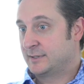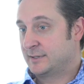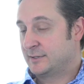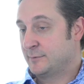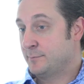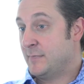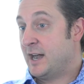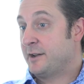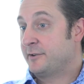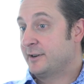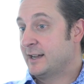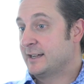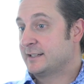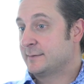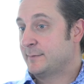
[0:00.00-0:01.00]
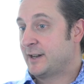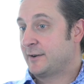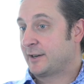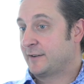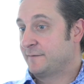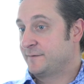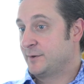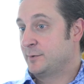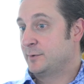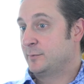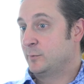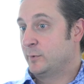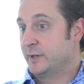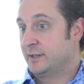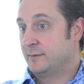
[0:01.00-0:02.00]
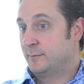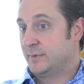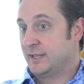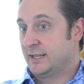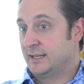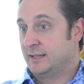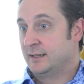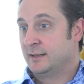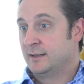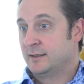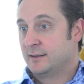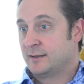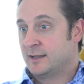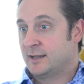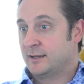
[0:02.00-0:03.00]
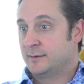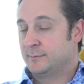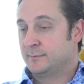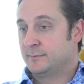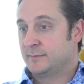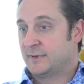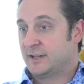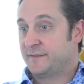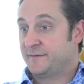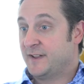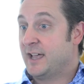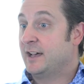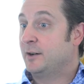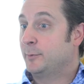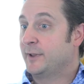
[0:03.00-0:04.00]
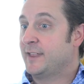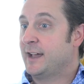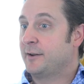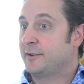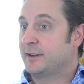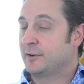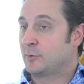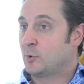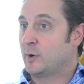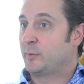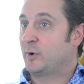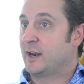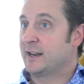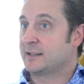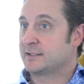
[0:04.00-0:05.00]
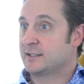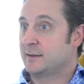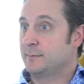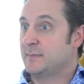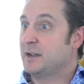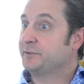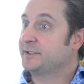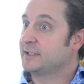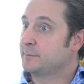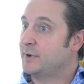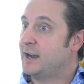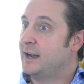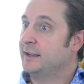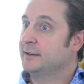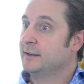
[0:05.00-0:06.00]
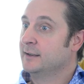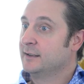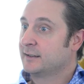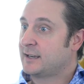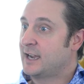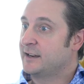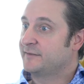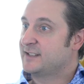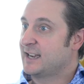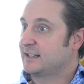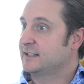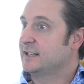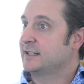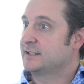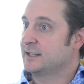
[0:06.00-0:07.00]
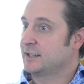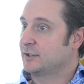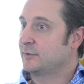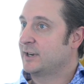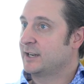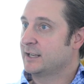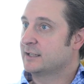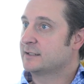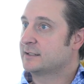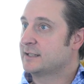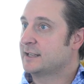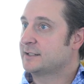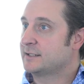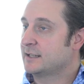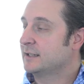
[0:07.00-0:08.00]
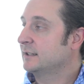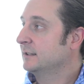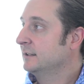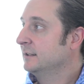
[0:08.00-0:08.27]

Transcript: to modernize American food would be um, a fail without incorporating some melting pot kind of techniques and ingredients as a